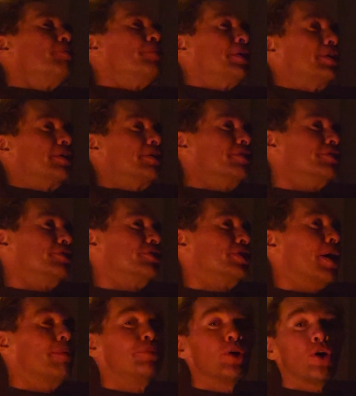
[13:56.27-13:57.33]
because
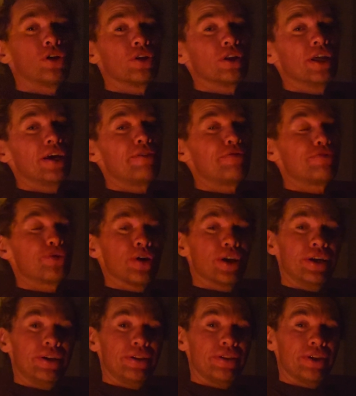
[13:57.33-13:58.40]
I'm not late for
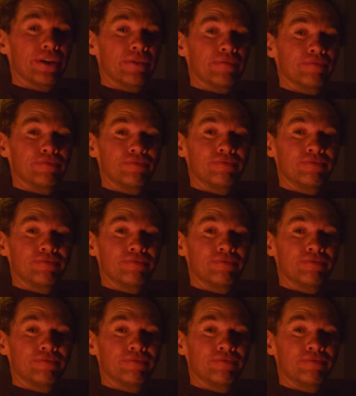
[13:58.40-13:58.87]
anything.